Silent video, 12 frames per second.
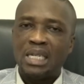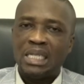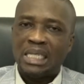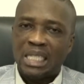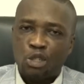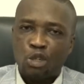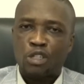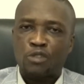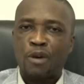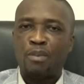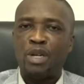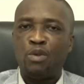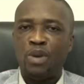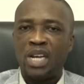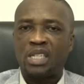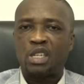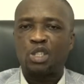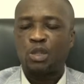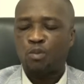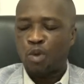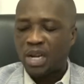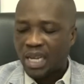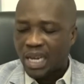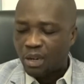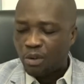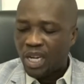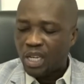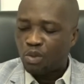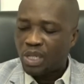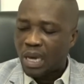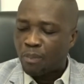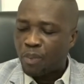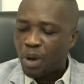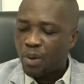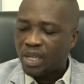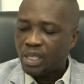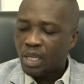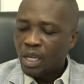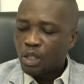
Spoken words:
indigenous family relationship where they can relate to their parents